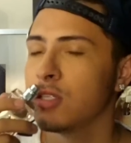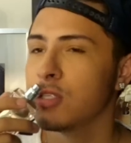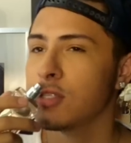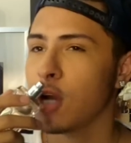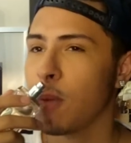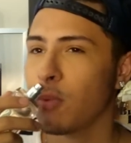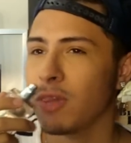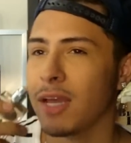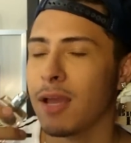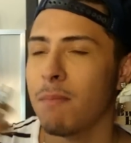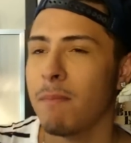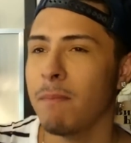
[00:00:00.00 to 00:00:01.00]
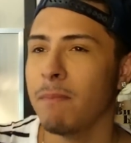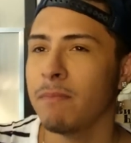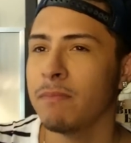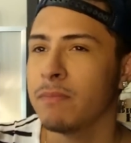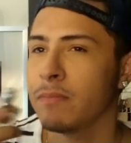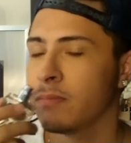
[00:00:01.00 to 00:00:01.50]
soap with like a
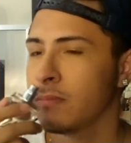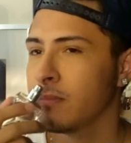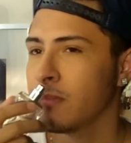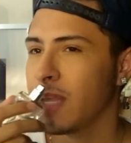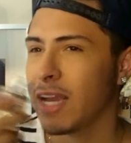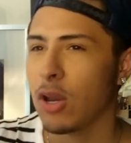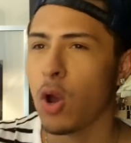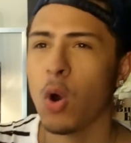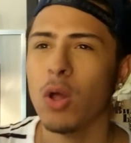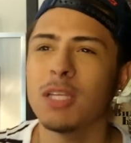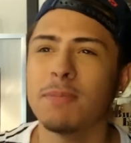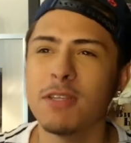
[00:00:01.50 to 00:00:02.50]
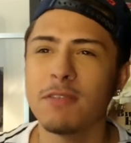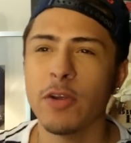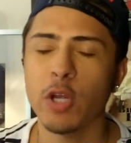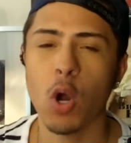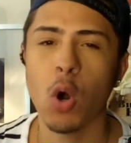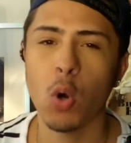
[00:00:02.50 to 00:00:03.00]
like an old. It smells
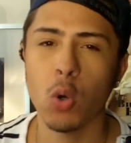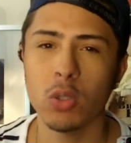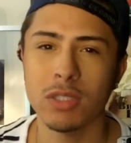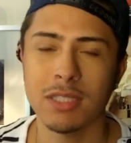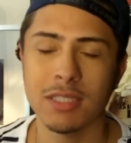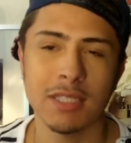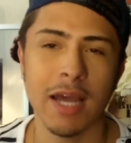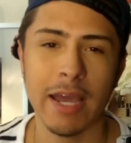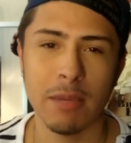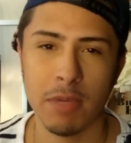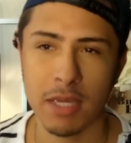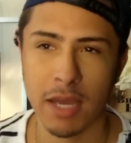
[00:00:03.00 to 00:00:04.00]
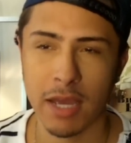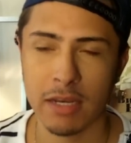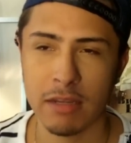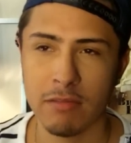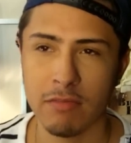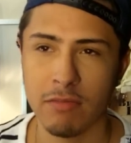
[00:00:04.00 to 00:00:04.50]
very old timey
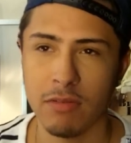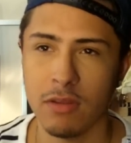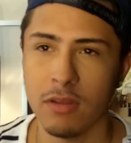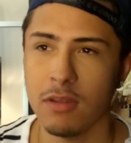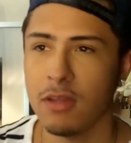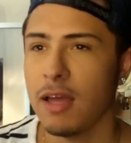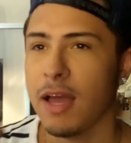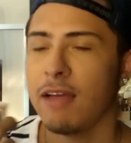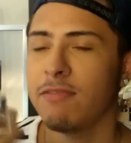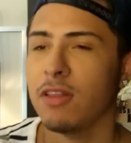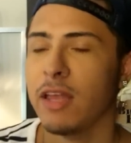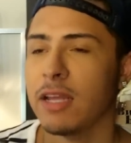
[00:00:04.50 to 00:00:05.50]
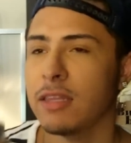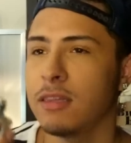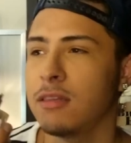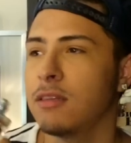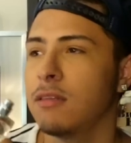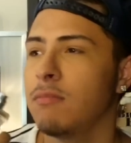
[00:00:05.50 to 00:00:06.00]
kind of. I feel like
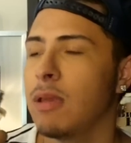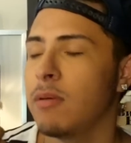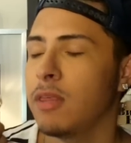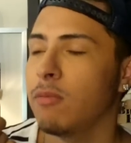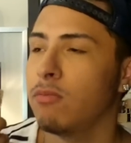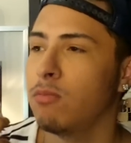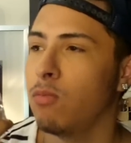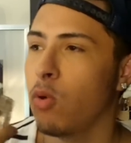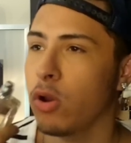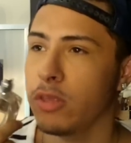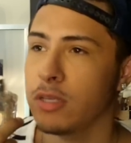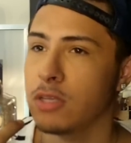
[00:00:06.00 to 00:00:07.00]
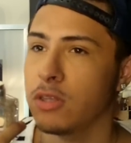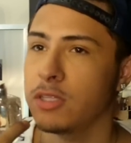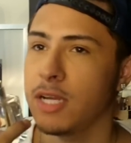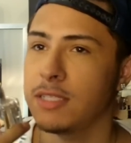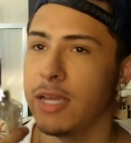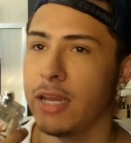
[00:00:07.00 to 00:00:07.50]
maybe they wore this on
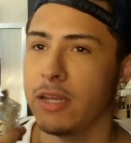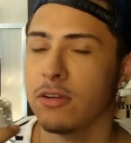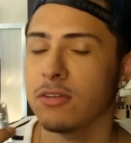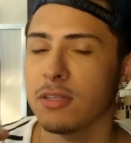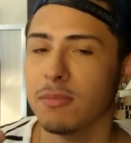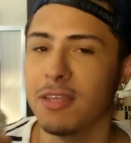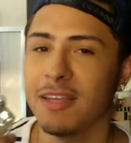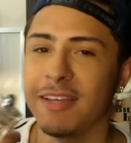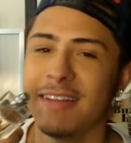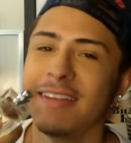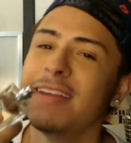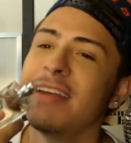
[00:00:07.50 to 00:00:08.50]
the Titanic or something.